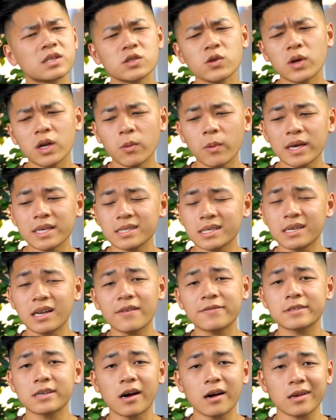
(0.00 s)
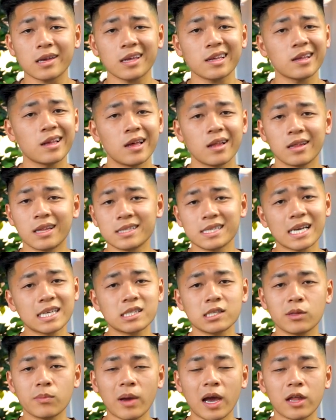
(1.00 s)
So anyways, enough talking. Let's head
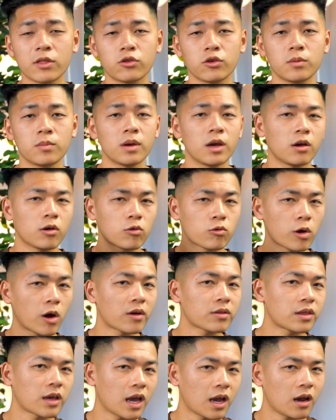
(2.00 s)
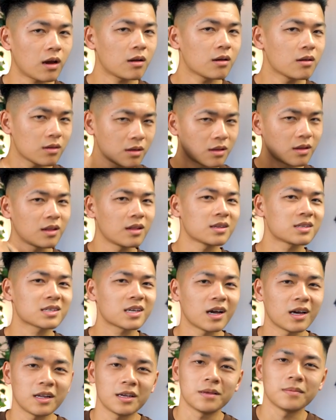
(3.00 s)
to the bathroom, grow out the hair, and let's
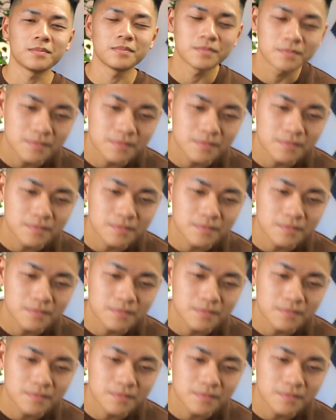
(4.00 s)
cut it.